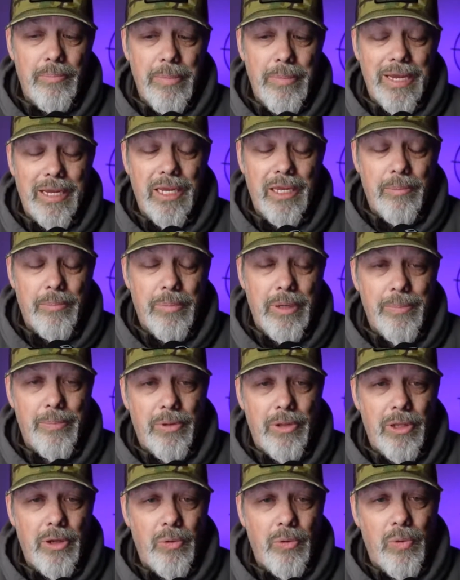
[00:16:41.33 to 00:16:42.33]
making
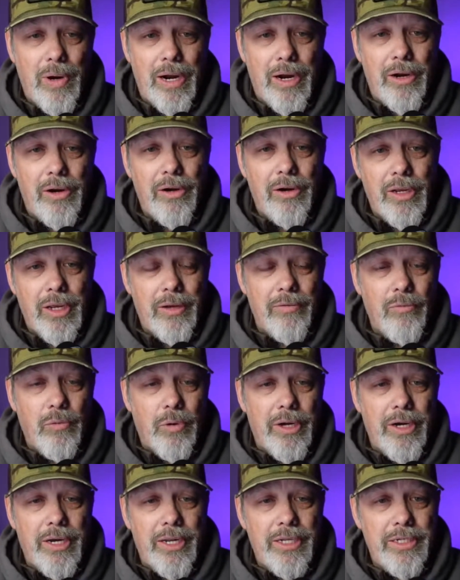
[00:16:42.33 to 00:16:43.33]
people aware
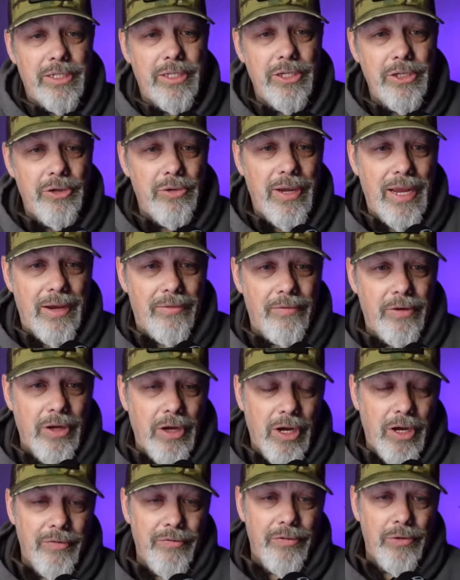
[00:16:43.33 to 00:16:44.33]
of what it is that you have
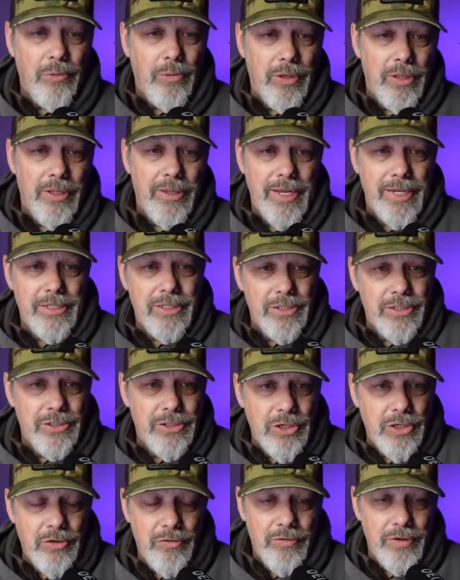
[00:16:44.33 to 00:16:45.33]
to offer, whether that's a
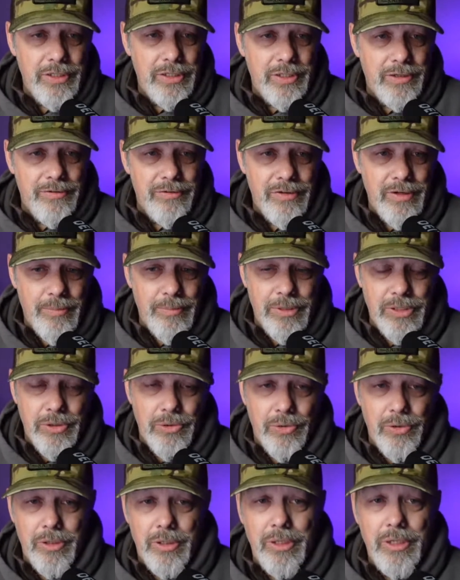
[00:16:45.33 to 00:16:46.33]
service of some
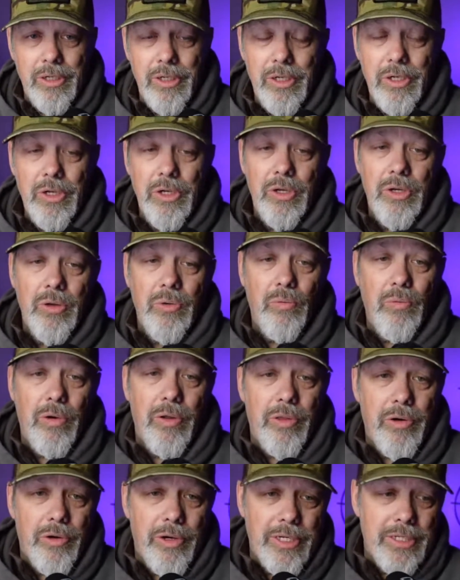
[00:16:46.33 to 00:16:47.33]
sort,
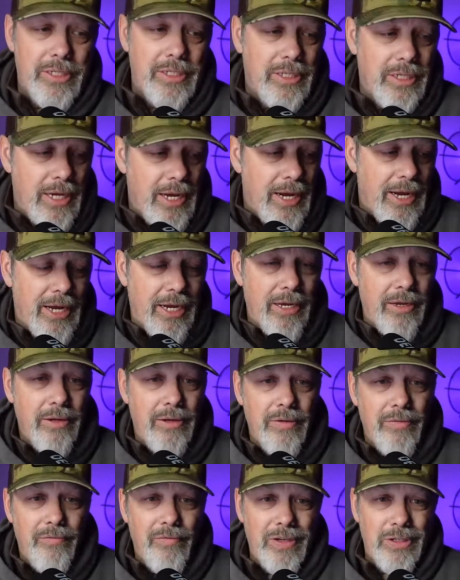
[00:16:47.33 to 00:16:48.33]
whether it's
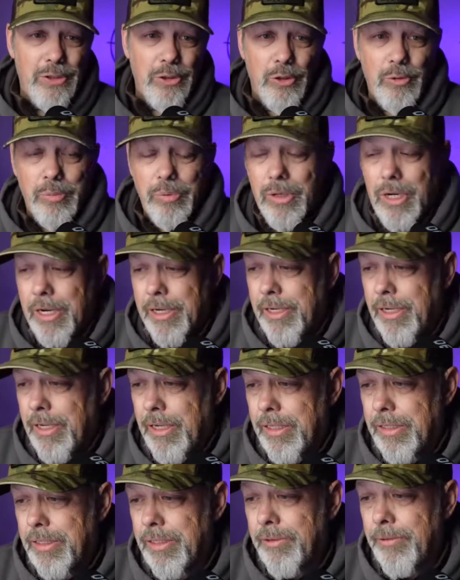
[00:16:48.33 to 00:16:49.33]
a physical
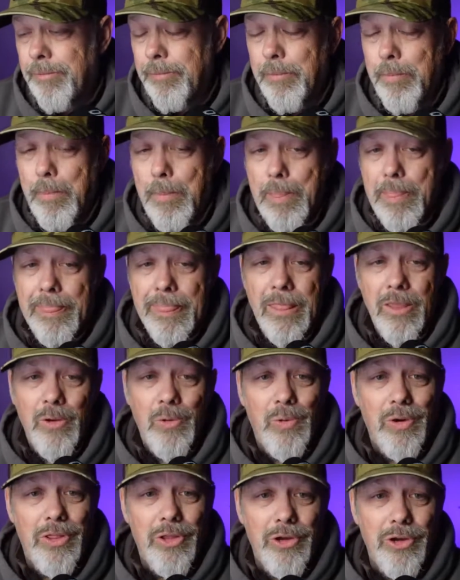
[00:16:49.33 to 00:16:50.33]
product,
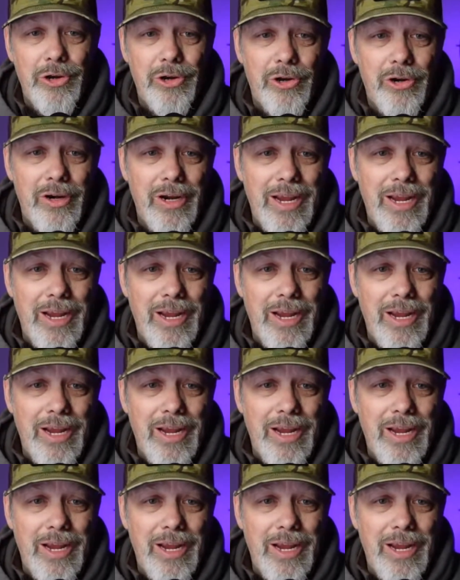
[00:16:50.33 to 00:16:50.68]
whether